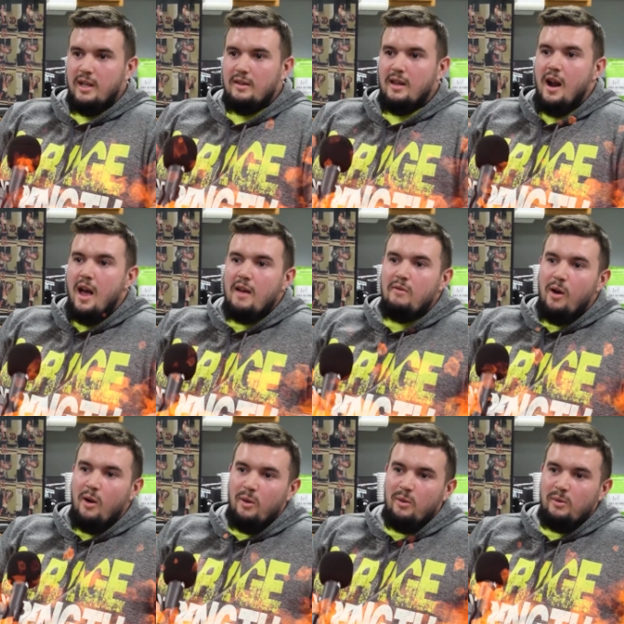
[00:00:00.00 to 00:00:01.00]
Like that I've
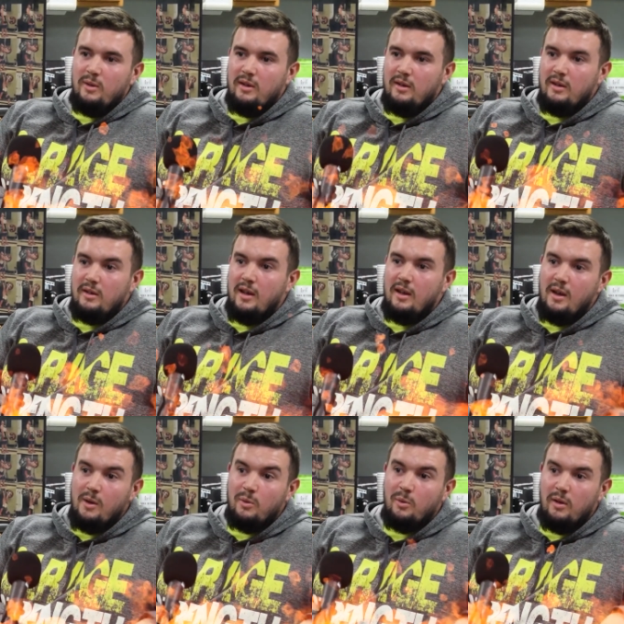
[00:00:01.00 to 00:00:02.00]
owned because I
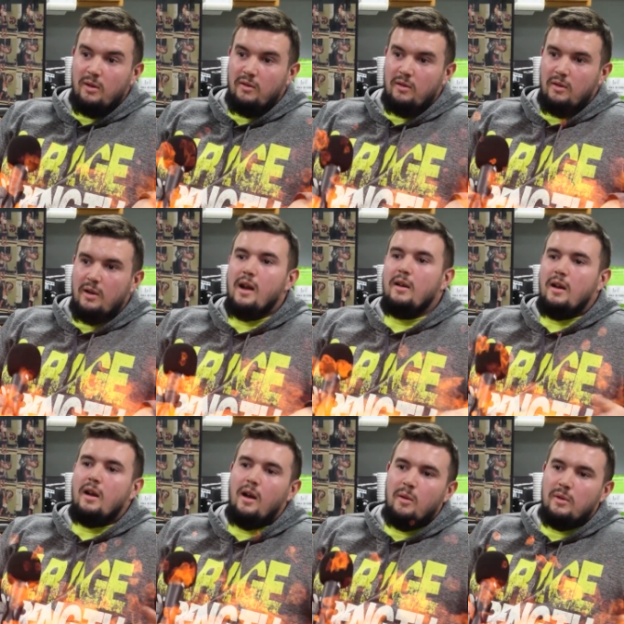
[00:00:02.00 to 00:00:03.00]
owned one of not
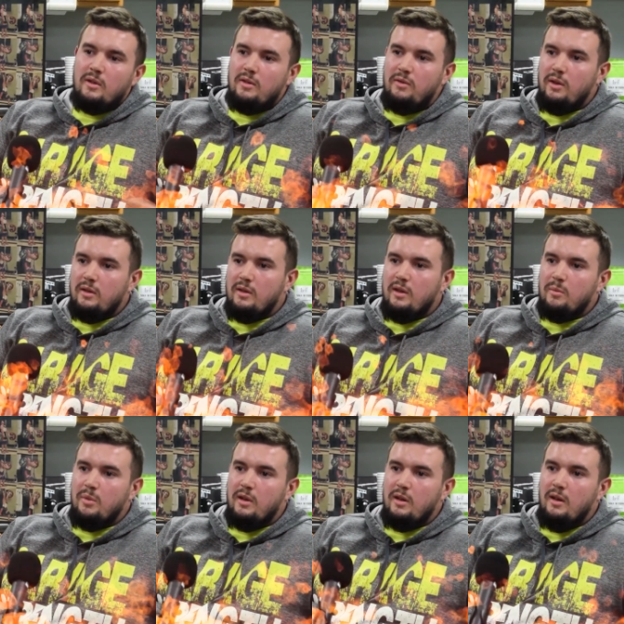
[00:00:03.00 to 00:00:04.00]
a Cummins the first time,
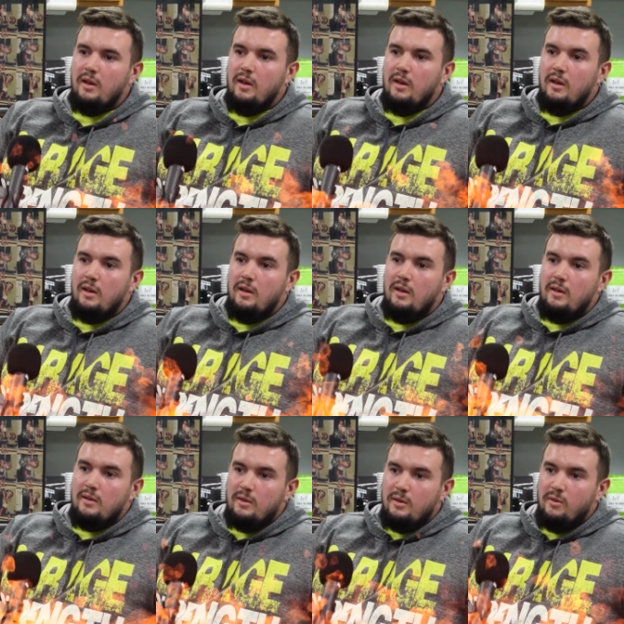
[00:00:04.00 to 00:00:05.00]
but
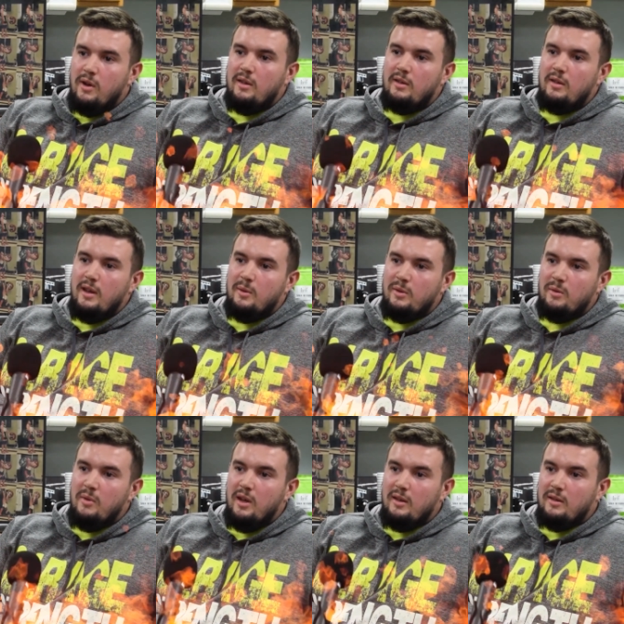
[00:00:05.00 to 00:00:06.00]
the red sled was
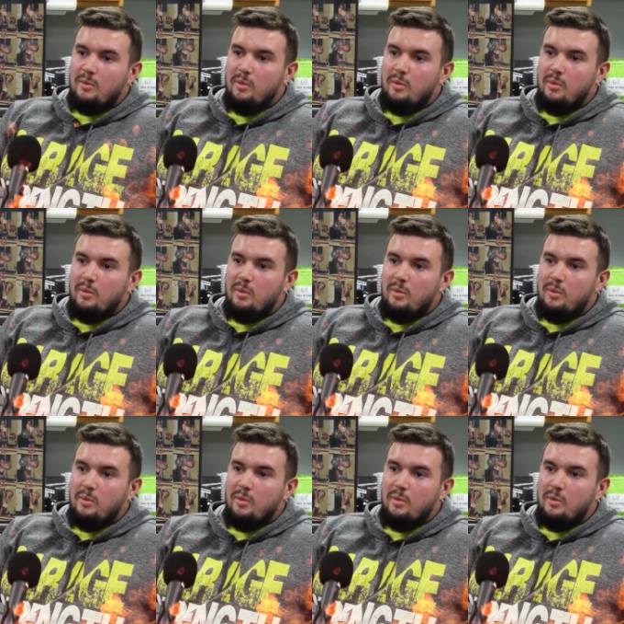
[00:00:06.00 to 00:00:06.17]
missed.